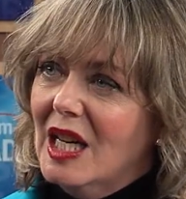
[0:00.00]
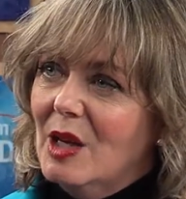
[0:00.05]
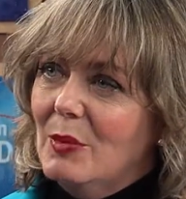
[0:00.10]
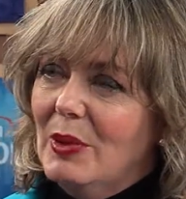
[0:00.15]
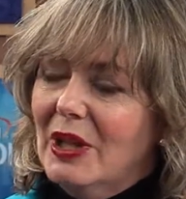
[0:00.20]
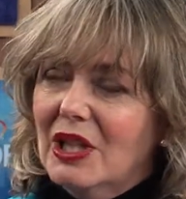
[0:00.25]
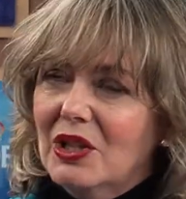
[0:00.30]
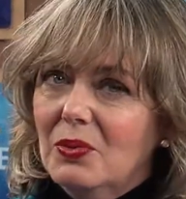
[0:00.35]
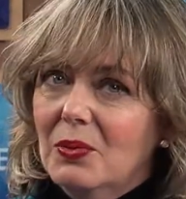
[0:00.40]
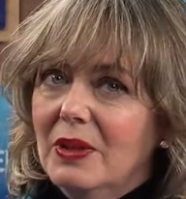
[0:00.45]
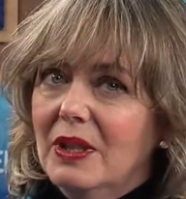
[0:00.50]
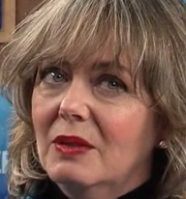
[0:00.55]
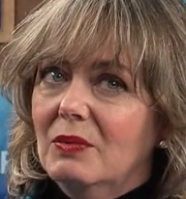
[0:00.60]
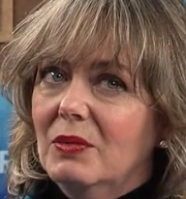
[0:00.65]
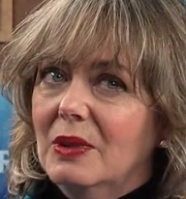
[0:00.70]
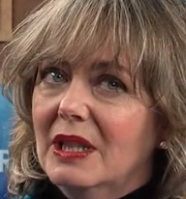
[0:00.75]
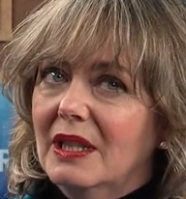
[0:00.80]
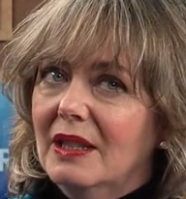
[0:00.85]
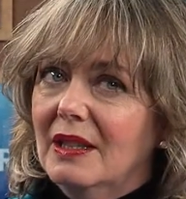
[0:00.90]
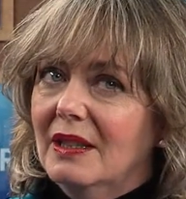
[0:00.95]
Because we,
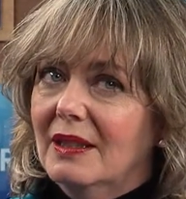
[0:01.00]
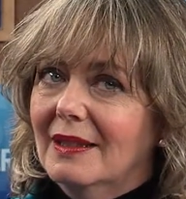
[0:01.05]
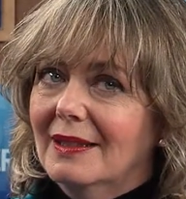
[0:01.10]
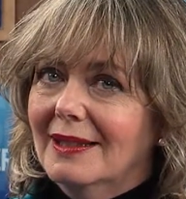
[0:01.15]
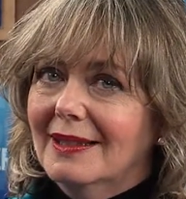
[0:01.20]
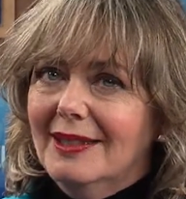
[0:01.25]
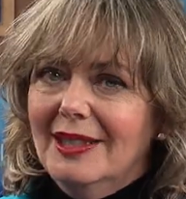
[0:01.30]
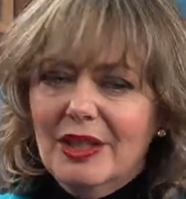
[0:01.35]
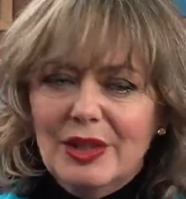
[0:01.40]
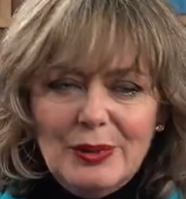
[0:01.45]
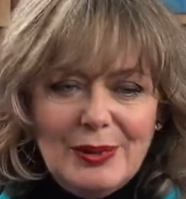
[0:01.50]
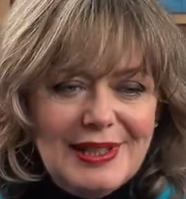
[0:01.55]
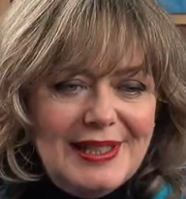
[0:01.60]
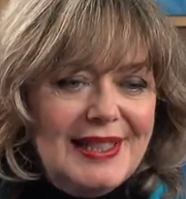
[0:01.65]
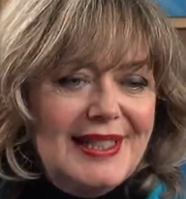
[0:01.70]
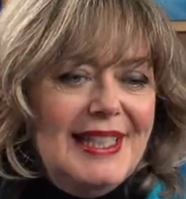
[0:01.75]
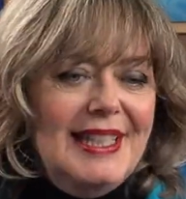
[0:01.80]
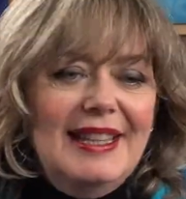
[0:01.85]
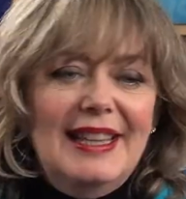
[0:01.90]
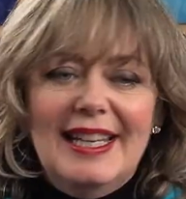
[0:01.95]
we, you know, we
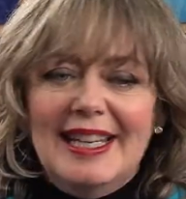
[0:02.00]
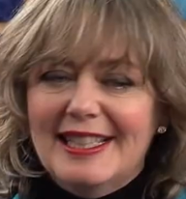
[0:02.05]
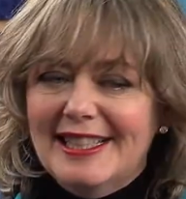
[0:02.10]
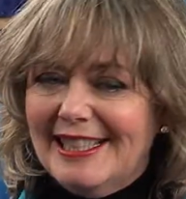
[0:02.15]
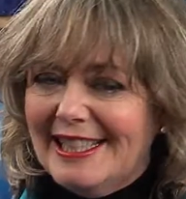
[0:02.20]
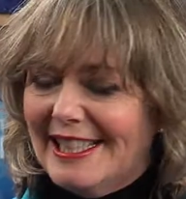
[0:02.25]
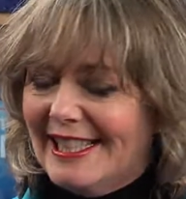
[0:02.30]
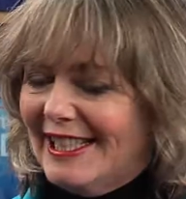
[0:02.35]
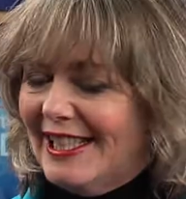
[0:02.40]
see things